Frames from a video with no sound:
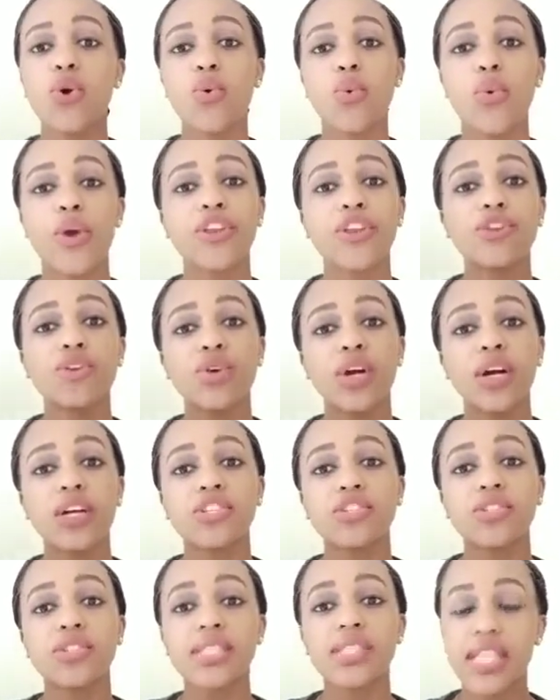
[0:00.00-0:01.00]
when you are
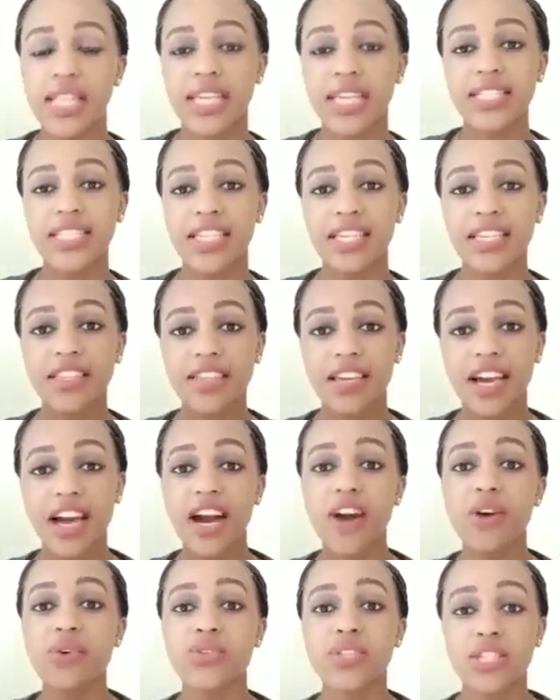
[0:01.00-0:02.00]
selecting the
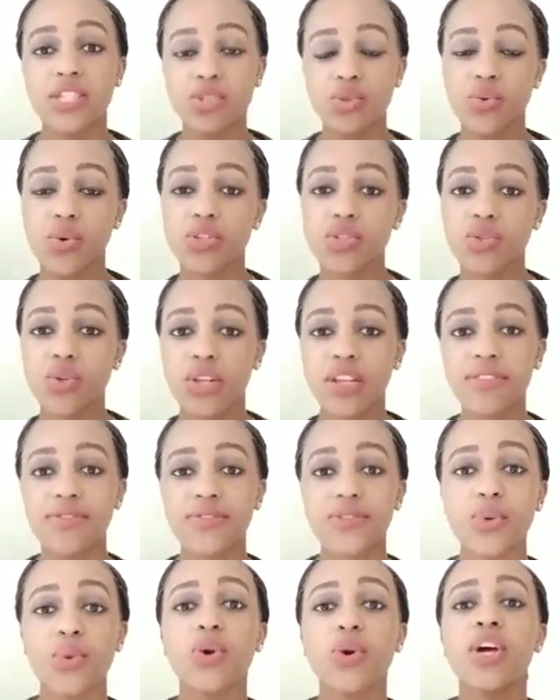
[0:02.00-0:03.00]
house that you want to live
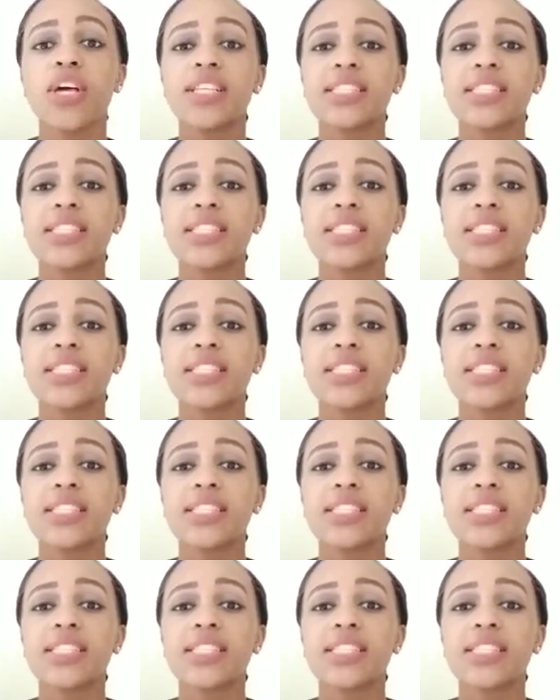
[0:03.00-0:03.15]
to.